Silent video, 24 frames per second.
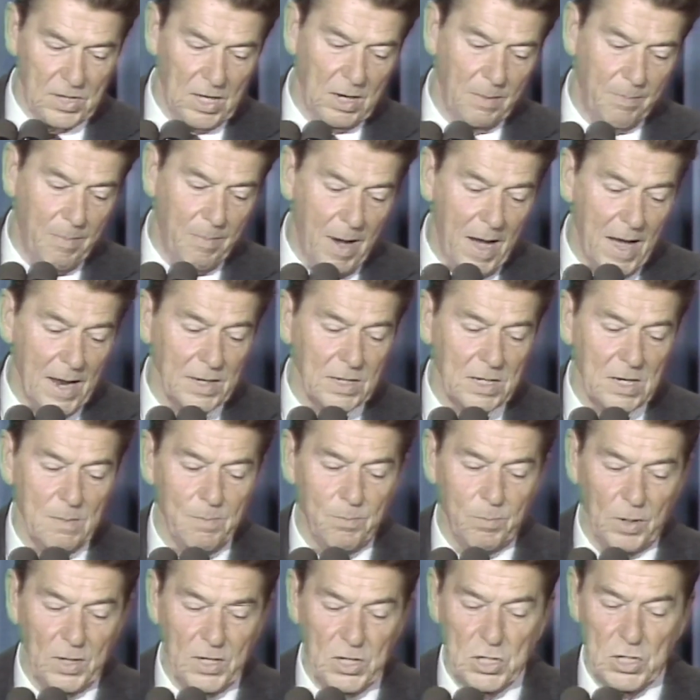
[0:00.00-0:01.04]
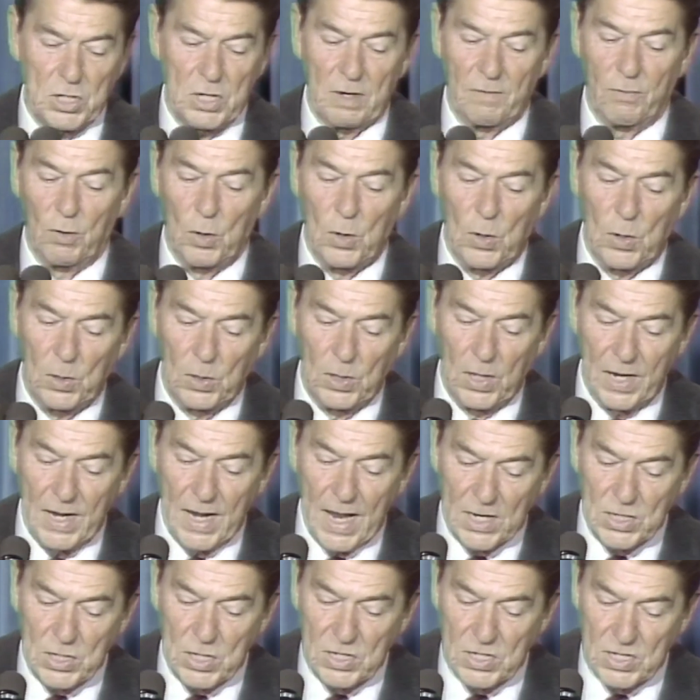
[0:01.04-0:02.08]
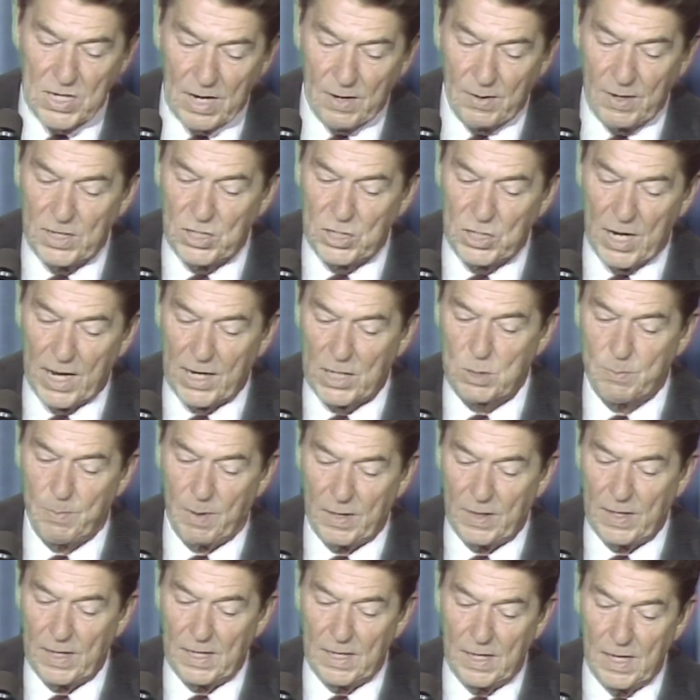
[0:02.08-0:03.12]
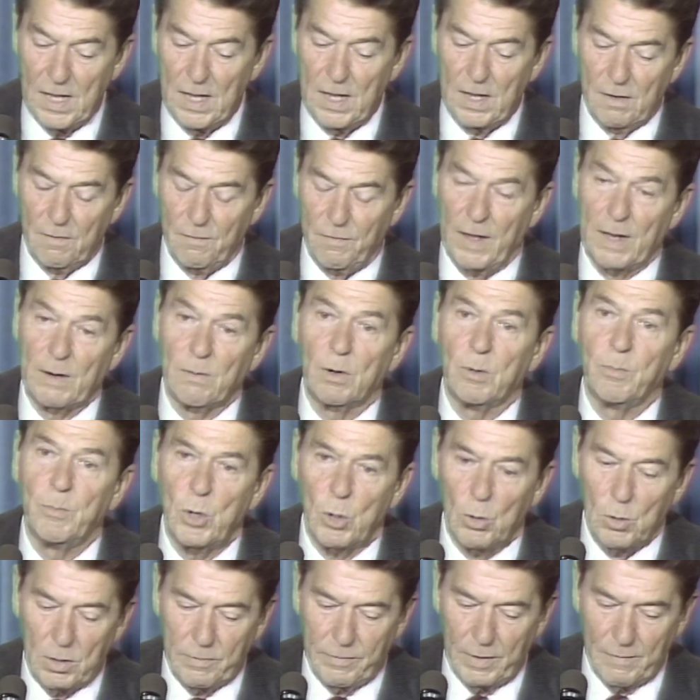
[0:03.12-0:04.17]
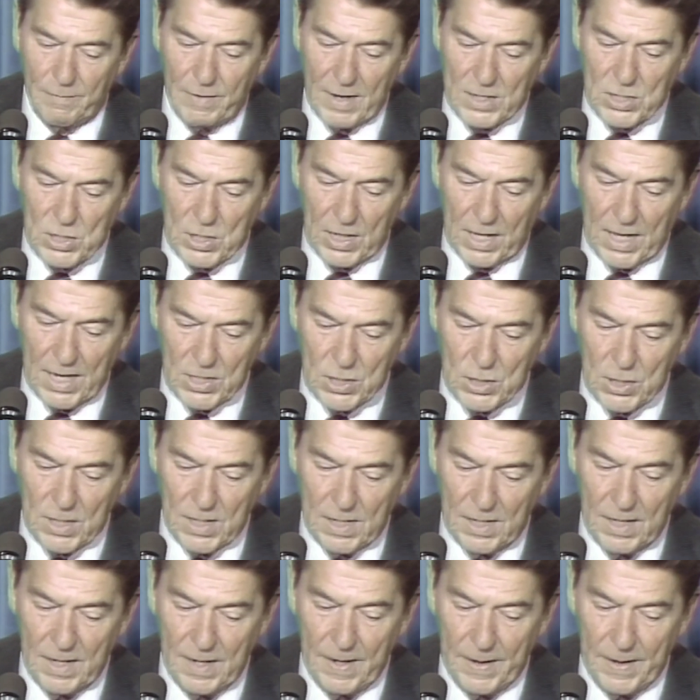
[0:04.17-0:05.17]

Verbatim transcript: that upon completion of all the necessary checks by the Federal Bureau of Investigation,